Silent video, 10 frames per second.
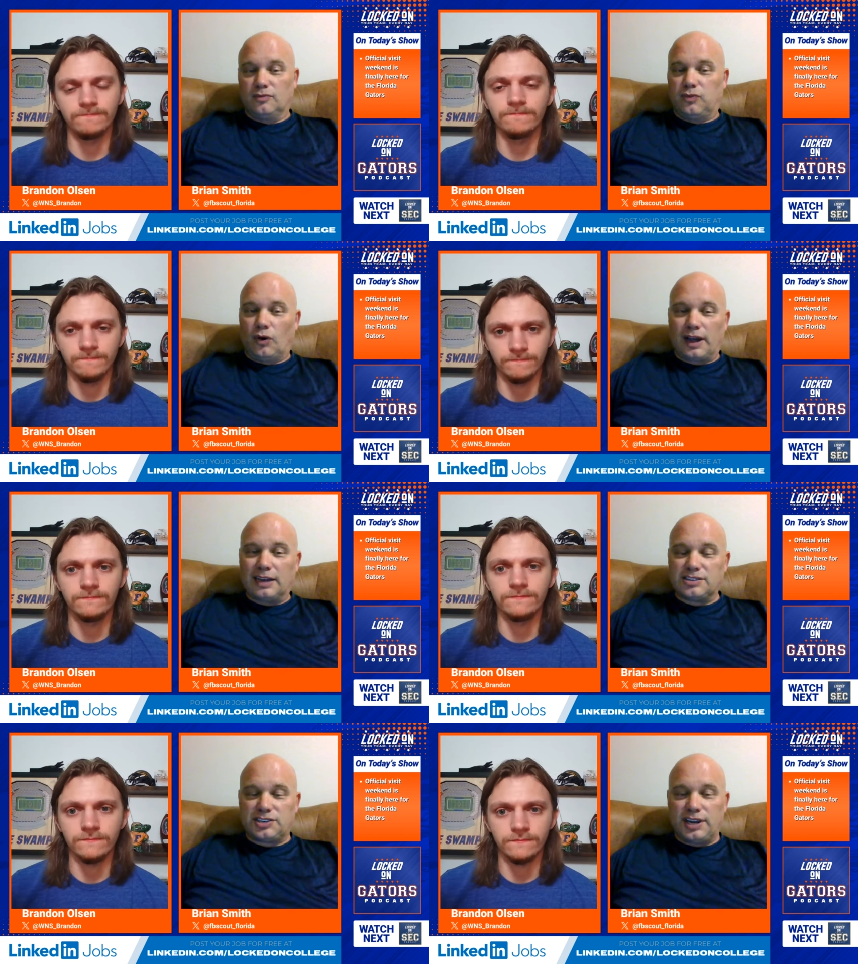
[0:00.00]
Speaker 1: Florida
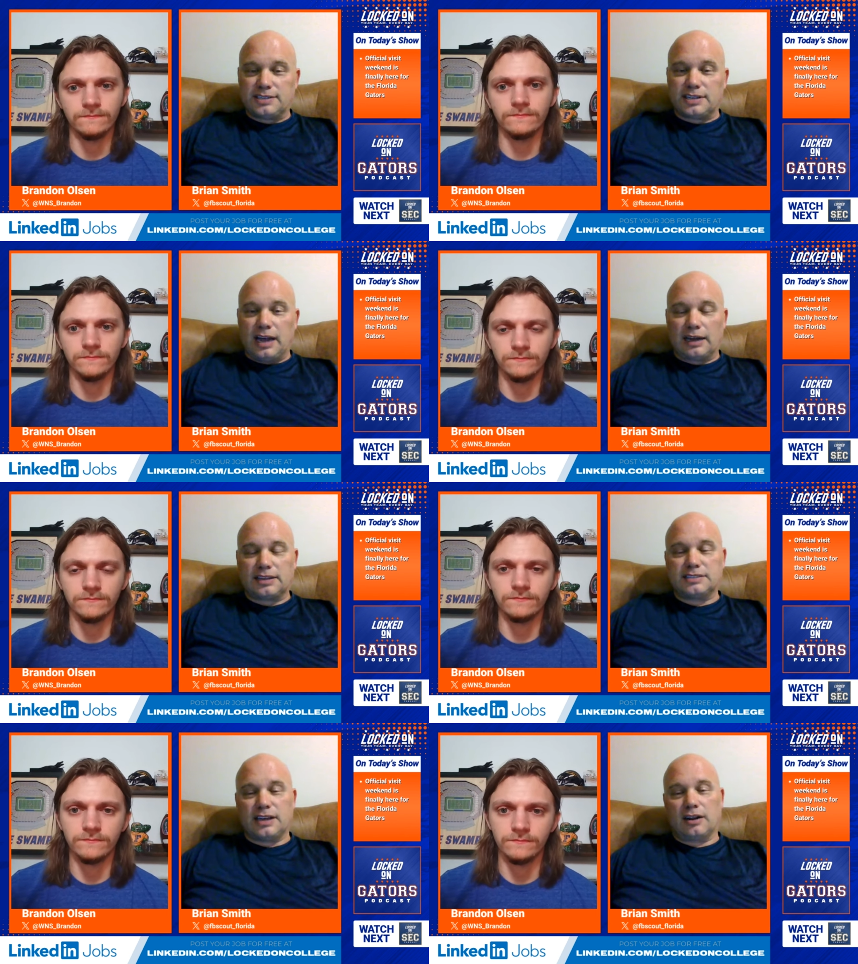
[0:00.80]
has a chance to knock
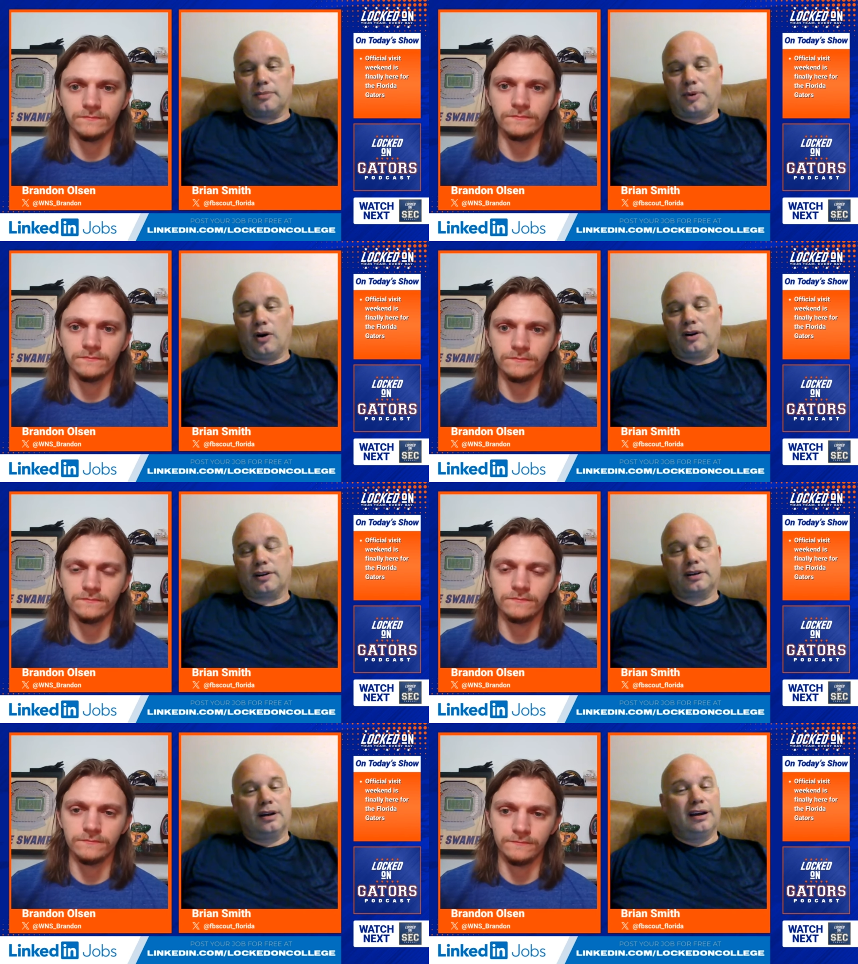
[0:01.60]
this out of the
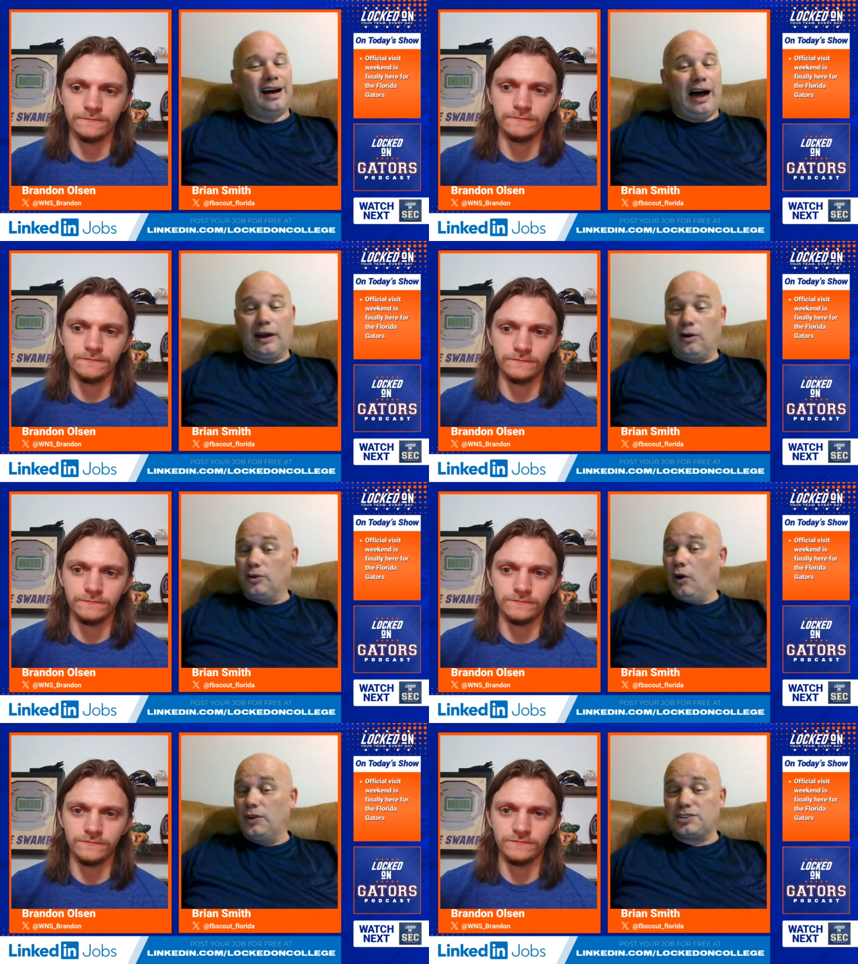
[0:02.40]
park. I don't
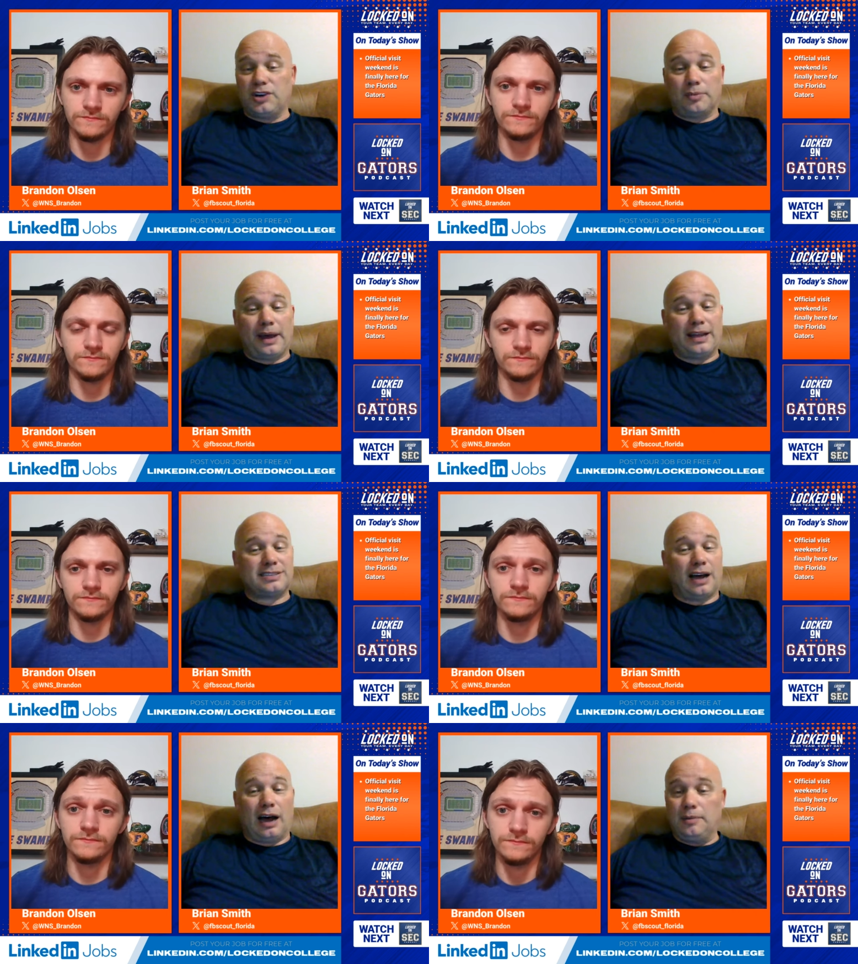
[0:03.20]
know this young man's
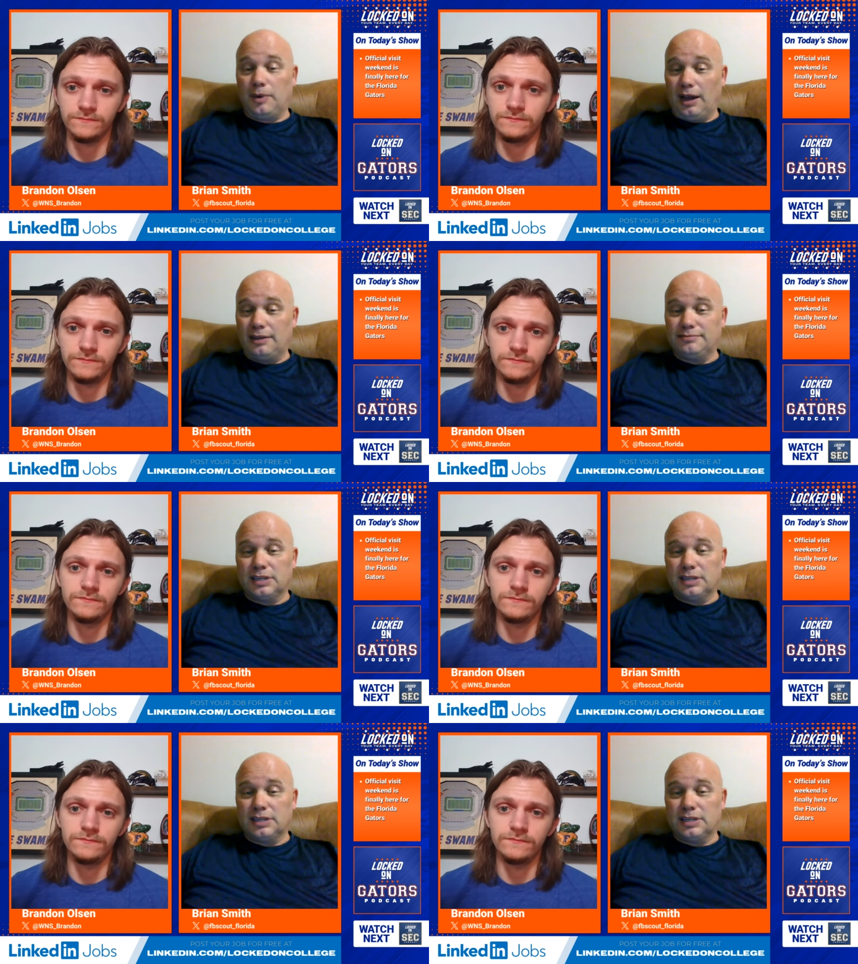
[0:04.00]
timeline.